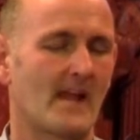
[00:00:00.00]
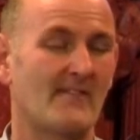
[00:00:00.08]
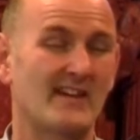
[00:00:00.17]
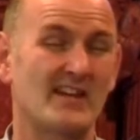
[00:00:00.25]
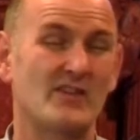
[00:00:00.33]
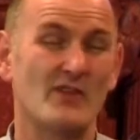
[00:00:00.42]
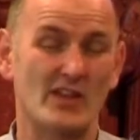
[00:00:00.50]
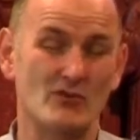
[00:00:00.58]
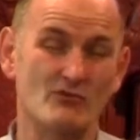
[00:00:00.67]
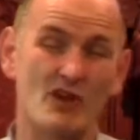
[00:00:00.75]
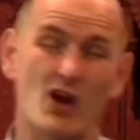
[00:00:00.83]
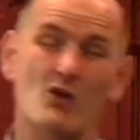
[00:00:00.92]
I thank you that you
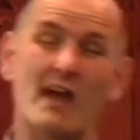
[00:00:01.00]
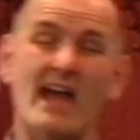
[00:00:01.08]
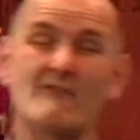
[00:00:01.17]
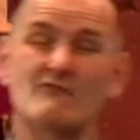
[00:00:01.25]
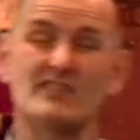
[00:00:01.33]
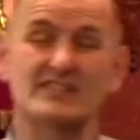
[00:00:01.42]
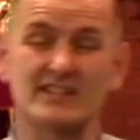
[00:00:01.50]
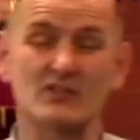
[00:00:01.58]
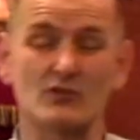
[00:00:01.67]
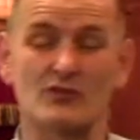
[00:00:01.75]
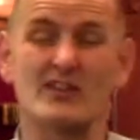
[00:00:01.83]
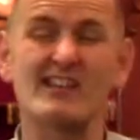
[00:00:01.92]
know every
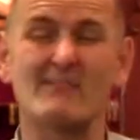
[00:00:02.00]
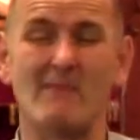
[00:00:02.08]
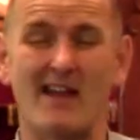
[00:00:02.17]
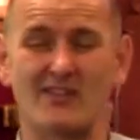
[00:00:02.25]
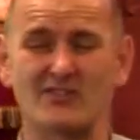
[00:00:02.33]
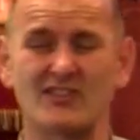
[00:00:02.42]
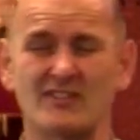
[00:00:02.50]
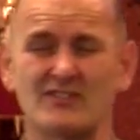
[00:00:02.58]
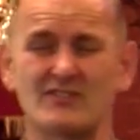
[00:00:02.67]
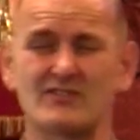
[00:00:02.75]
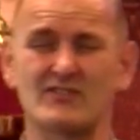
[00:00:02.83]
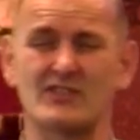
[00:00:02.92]
single thing about
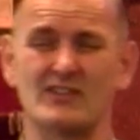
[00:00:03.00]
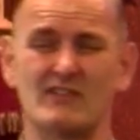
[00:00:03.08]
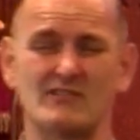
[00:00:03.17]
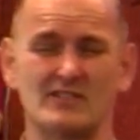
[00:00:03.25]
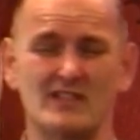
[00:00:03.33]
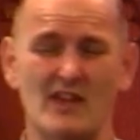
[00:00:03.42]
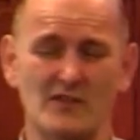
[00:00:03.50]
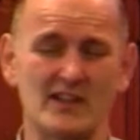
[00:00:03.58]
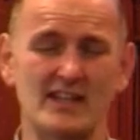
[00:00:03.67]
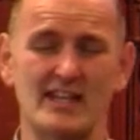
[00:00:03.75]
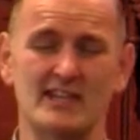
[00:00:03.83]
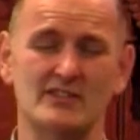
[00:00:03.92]
us, that there is
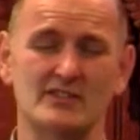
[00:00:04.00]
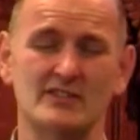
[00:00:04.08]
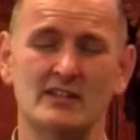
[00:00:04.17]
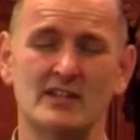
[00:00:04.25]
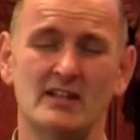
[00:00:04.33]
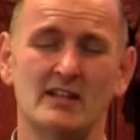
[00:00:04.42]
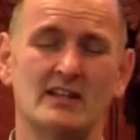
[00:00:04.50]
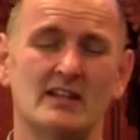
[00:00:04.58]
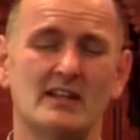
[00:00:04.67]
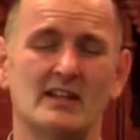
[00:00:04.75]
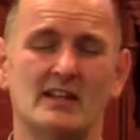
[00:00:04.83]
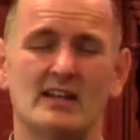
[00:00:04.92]
nothing hidden.
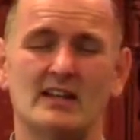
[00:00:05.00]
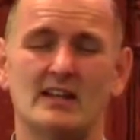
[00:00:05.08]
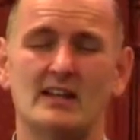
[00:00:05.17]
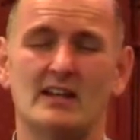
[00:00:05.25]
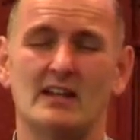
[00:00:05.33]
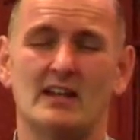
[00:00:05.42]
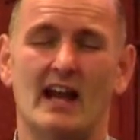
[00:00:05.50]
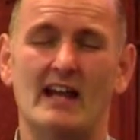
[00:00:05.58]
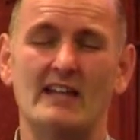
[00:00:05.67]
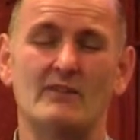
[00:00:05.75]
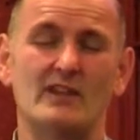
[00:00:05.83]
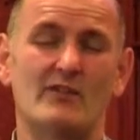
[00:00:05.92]

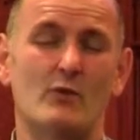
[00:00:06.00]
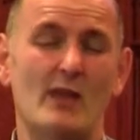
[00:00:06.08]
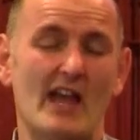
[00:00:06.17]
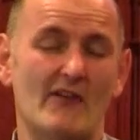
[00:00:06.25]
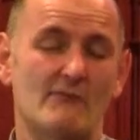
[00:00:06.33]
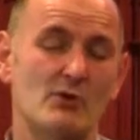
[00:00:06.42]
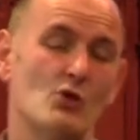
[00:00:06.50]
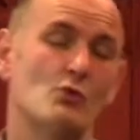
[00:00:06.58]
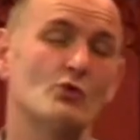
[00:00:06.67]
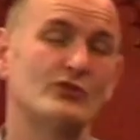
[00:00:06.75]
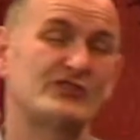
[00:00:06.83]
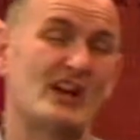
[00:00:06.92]
And even if we have put
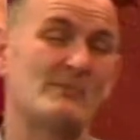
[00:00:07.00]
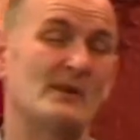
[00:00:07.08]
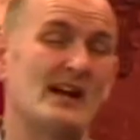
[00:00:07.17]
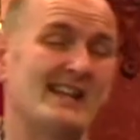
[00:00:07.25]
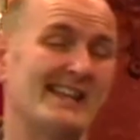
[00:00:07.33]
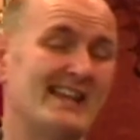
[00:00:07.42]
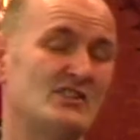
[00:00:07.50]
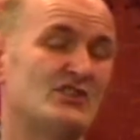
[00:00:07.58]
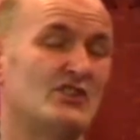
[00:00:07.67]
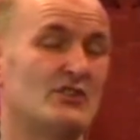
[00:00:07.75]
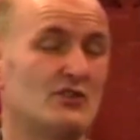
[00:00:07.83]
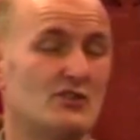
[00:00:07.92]
walls up
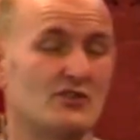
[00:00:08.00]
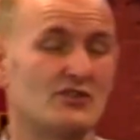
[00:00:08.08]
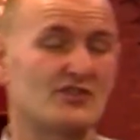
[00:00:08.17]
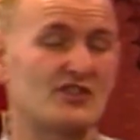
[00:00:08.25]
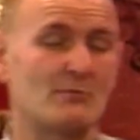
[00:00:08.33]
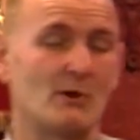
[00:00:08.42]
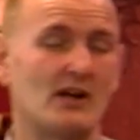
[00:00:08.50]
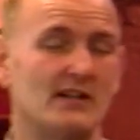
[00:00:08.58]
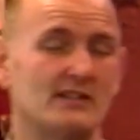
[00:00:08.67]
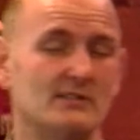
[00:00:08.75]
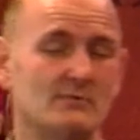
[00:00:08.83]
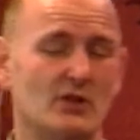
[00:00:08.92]
against you, you can see
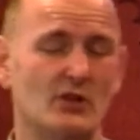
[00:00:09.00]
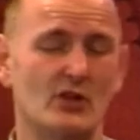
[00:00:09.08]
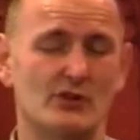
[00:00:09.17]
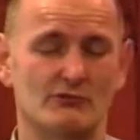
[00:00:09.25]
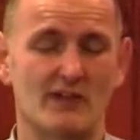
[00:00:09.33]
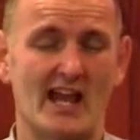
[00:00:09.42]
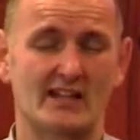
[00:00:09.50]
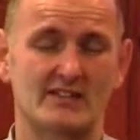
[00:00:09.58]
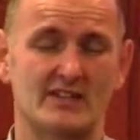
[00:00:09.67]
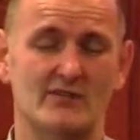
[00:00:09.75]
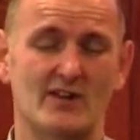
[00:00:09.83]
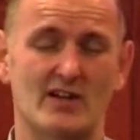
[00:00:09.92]
behind them. You know the
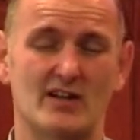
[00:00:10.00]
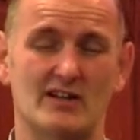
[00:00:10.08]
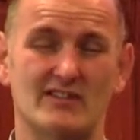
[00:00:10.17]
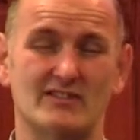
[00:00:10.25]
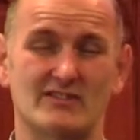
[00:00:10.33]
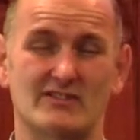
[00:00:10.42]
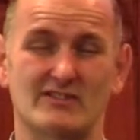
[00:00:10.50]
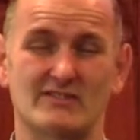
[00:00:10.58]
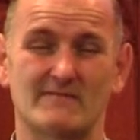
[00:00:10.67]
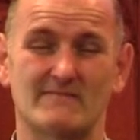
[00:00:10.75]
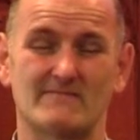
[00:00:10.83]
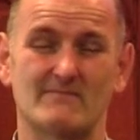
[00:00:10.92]
reality of our hearts.
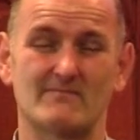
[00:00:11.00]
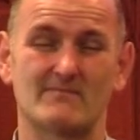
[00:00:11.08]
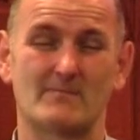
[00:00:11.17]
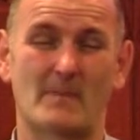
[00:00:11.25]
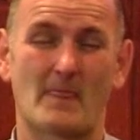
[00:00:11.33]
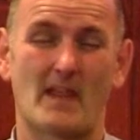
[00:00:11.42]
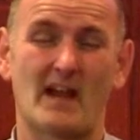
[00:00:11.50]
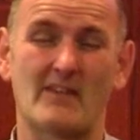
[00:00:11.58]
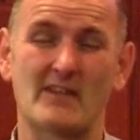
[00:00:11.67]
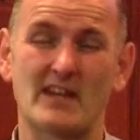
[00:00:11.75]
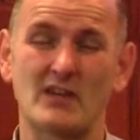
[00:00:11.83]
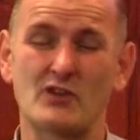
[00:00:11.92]
I
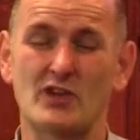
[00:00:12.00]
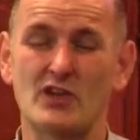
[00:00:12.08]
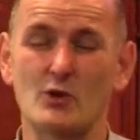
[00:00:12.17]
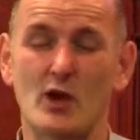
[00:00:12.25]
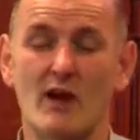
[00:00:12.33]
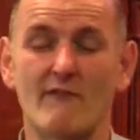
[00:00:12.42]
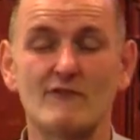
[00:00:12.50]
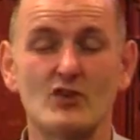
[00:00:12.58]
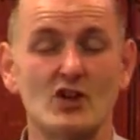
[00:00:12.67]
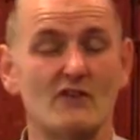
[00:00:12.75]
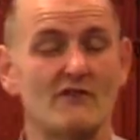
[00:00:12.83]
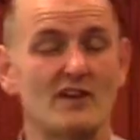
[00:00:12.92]
thank you that you are
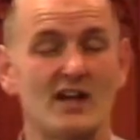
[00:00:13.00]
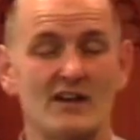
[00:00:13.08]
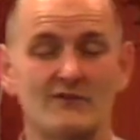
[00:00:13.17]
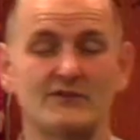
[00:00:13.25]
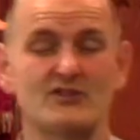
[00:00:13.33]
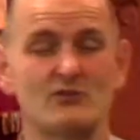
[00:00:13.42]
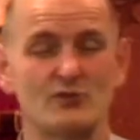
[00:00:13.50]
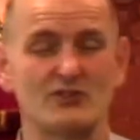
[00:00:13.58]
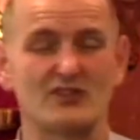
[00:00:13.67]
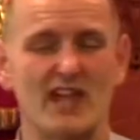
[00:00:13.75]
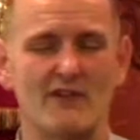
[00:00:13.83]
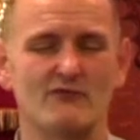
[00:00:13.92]
full of love
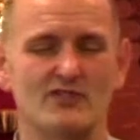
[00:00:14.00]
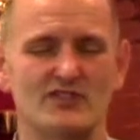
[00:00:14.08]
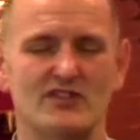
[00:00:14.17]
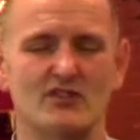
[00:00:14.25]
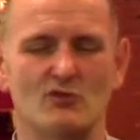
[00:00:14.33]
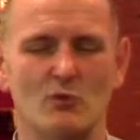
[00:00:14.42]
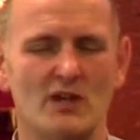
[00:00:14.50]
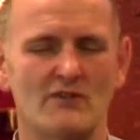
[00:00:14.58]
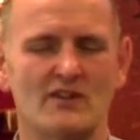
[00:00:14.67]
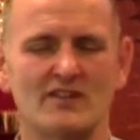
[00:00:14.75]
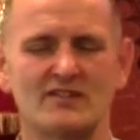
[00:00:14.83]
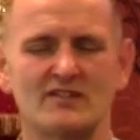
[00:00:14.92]
towards every single one
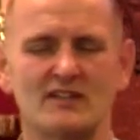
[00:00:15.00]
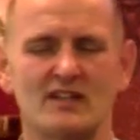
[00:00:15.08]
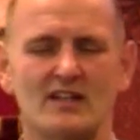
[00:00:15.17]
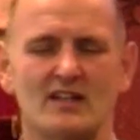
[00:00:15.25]
of us